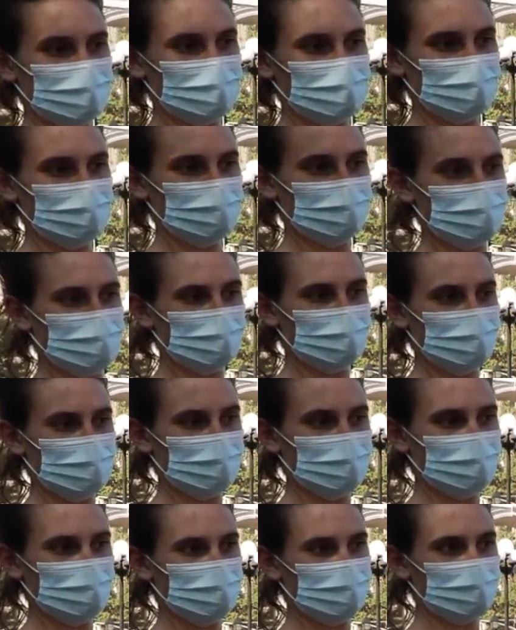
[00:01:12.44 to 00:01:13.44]

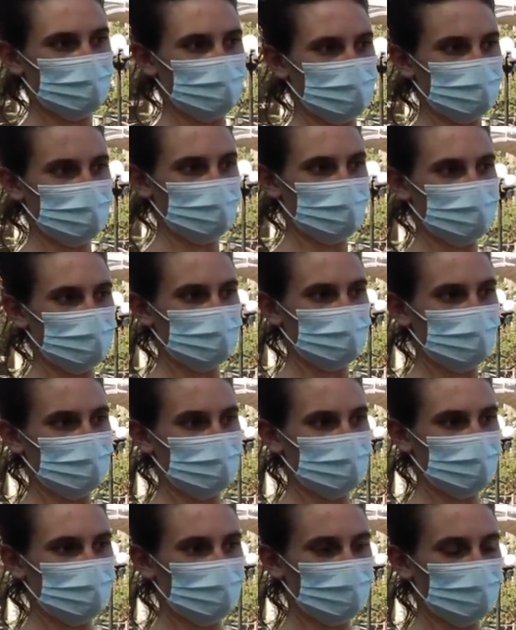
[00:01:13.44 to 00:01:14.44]

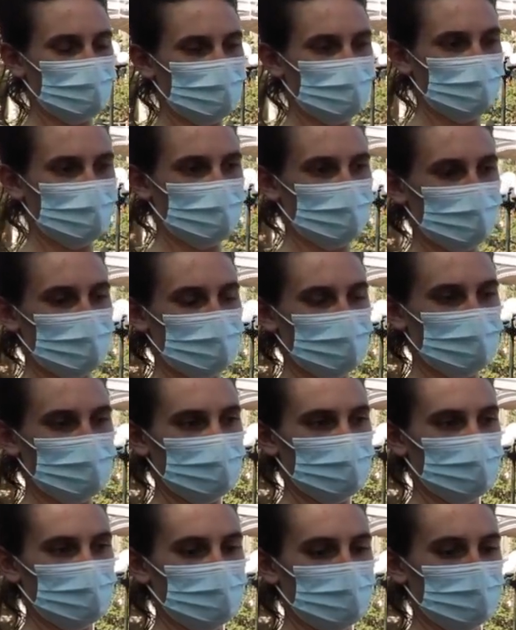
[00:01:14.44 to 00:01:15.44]

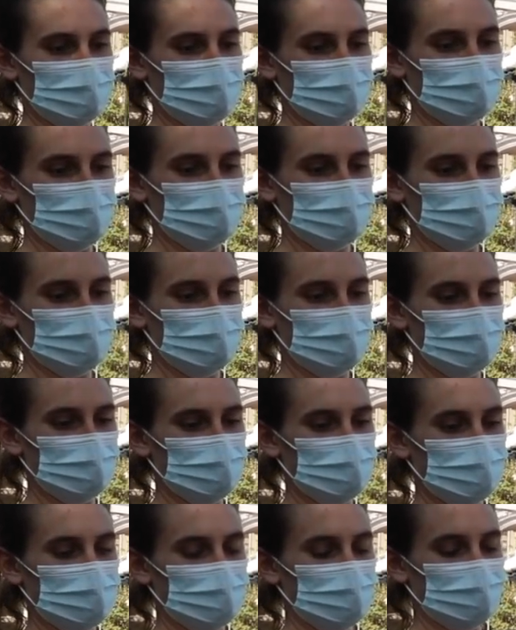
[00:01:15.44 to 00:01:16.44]

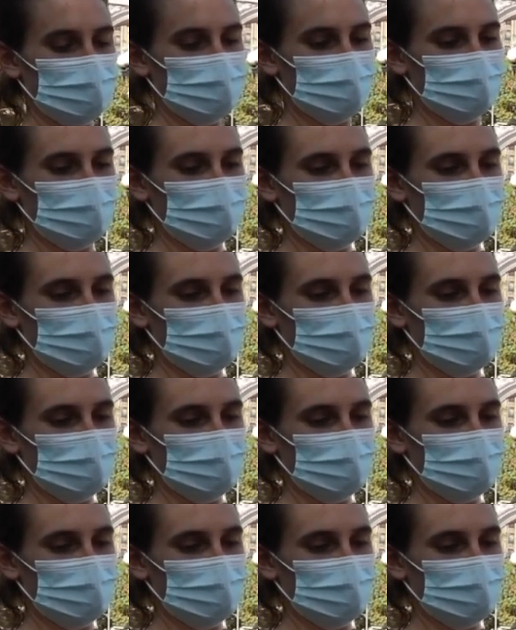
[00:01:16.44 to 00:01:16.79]
No words are spoken by the person on screen.